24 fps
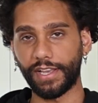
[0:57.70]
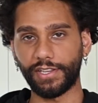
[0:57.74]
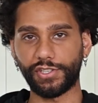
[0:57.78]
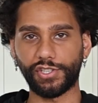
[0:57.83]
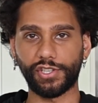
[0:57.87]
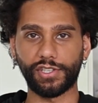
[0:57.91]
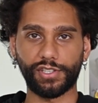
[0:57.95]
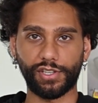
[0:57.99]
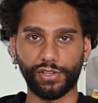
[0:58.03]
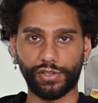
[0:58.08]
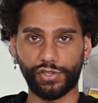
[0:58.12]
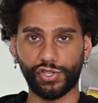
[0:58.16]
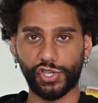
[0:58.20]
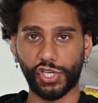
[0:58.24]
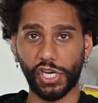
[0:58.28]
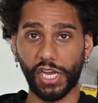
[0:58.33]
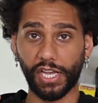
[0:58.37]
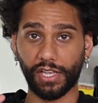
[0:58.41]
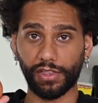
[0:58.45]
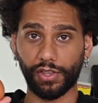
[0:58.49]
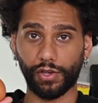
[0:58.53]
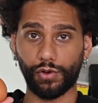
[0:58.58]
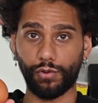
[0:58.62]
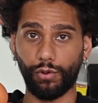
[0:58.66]
that's just to
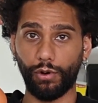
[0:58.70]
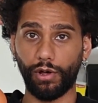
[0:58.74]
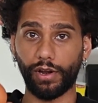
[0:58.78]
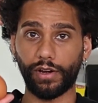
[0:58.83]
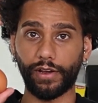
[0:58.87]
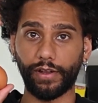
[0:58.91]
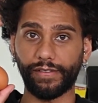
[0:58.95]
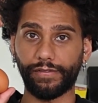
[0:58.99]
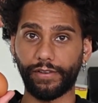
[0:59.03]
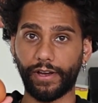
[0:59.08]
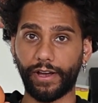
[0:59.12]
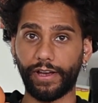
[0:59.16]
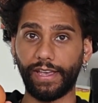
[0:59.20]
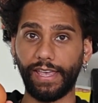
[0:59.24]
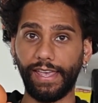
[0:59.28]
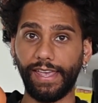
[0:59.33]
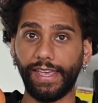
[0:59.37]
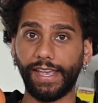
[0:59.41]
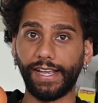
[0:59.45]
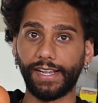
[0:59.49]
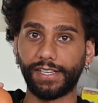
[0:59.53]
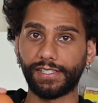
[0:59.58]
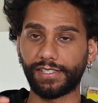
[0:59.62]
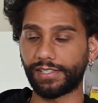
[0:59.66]
check the quality of our
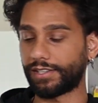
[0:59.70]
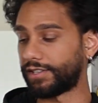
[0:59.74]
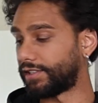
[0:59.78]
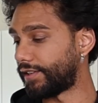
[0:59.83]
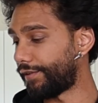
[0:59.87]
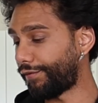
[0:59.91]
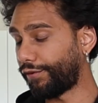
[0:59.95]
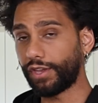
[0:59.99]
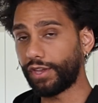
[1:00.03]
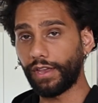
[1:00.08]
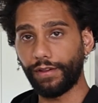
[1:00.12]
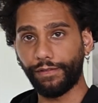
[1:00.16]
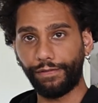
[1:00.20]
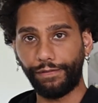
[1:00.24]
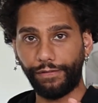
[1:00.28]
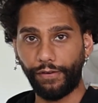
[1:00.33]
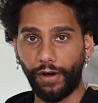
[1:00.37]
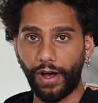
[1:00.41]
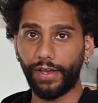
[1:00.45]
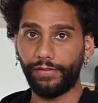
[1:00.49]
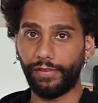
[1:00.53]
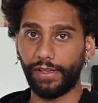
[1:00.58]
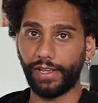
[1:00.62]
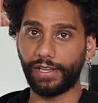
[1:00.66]
eggs, because get
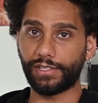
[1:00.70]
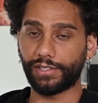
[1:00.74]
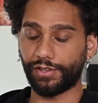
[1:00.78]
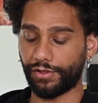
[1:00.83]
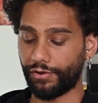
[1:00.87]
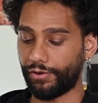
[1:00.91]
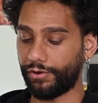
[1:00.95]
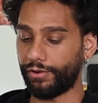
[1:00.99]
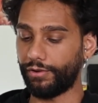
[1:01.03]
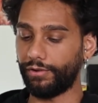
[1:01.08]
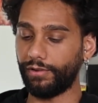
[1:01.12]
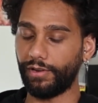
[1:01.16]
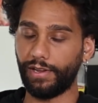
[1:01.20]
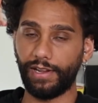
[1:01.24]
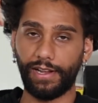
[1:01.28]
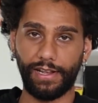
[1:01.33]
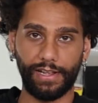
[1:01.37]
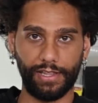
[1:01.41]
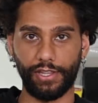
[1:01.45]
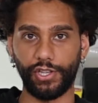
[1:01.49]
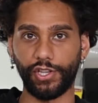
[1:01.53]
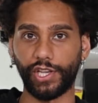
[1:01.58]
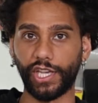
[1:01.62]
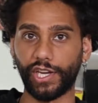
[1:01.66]
5 eggs through,
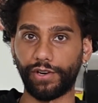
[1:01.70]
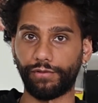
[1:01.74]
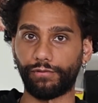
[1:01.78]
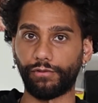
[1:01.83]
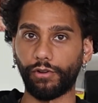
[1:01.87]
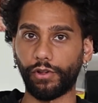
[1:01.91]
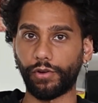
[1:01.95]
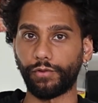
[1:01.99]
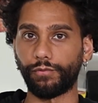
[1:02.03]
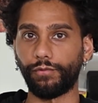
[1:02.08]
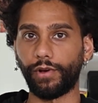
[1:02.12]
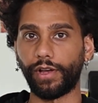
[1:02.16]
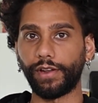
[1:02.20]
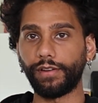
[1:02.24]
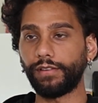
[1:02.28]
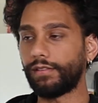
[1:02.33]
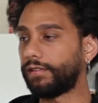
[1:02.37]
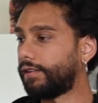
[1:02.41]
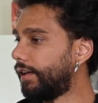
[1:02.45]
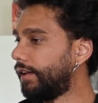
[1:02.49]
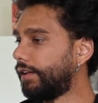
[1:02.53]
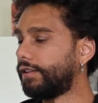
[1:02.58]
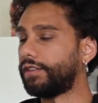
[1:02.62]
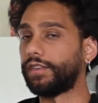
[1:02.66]
you get a rotten one, you
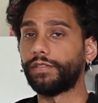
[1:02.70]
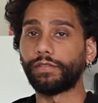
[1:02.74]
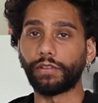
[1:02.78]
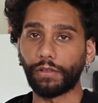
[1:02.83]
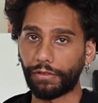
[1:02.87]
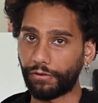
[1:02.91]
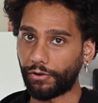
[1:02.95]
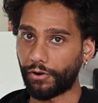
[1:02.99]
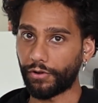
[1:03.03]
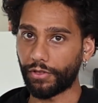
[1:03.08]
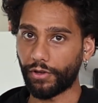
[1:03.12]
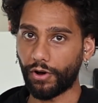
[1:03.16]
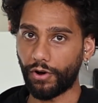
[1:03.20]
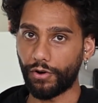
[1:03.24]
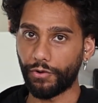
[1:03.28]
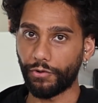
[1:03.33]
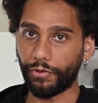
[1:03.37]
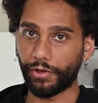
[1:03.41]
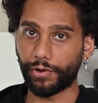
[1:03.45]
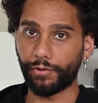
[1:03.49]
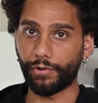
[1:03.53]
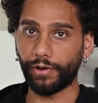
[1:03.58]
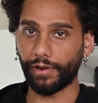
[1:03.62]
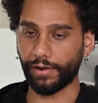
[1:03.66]
have to throw the whole
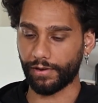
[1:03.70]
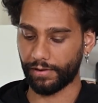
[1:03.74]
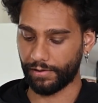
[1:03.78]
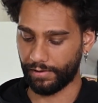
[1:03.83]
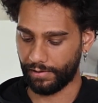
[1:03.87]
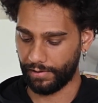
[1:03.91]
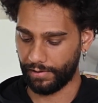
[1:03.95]
thing away.